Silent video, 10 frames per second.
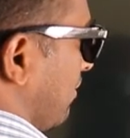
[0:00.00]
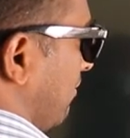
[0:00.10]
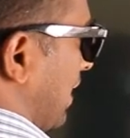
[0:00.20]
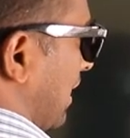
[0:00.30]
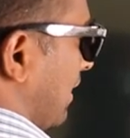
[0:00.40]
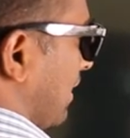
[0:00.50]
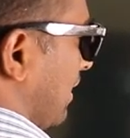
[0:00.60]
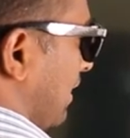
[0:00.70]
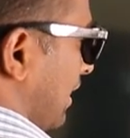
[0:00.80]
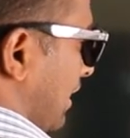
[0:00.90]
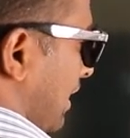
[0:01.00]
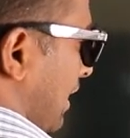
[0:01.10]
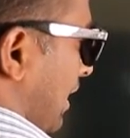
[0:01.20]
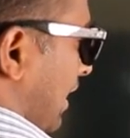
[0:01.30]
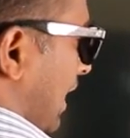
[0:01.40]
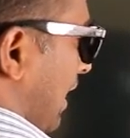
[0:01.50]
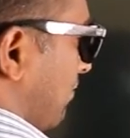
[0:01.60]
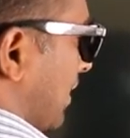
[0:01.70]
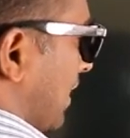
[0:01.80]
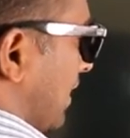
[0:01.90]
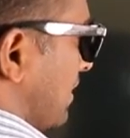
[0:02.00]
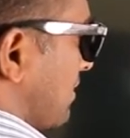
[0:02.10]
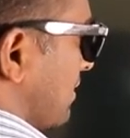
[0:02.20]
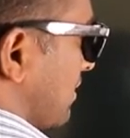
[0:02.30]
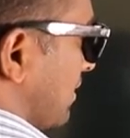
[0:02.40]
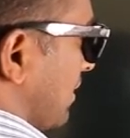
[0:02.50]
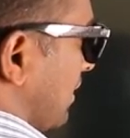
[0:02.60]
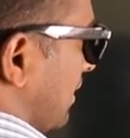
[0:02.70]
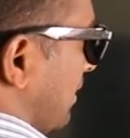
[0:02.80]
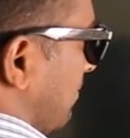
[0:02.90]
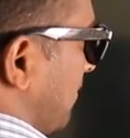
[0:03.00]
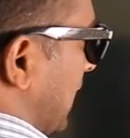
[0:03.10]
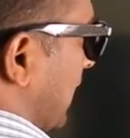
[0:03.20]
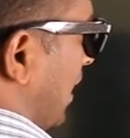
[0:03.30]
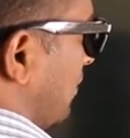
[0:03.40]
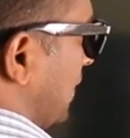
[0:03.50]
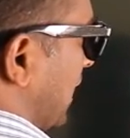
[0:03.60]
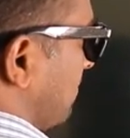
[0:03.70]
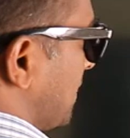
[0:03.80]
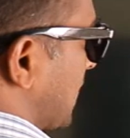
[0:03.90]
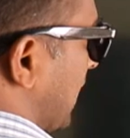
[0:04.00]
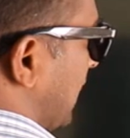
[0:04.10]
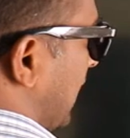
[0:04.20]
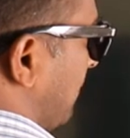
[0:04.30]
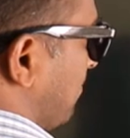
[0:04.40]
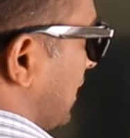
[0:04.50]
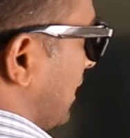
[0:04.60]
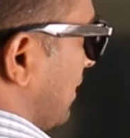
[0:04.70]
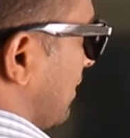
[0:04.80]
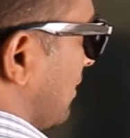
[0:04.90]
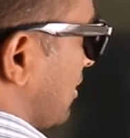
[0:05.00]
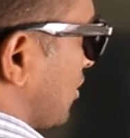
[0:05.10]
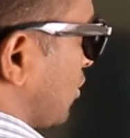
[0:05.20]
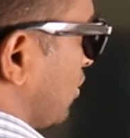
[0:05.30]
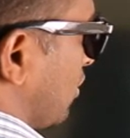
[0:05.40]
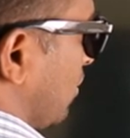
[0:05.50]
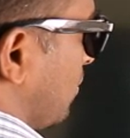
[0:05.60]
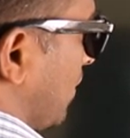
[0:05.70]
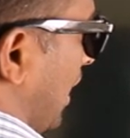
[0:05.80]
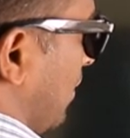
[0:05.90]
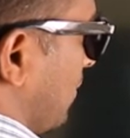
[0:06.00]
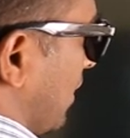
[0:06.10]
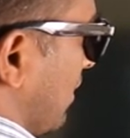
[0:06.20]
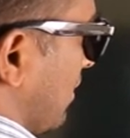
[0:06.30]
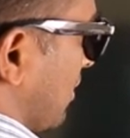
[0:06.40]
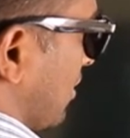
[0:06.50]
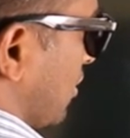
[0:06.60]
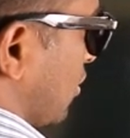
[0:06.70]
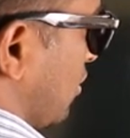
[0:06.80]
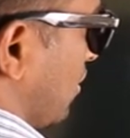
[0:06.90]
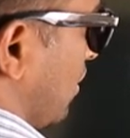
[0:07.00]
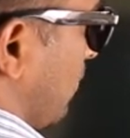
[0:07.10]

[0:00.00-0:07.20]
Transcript: 1. After this, bring down the beside number, so 2 down, so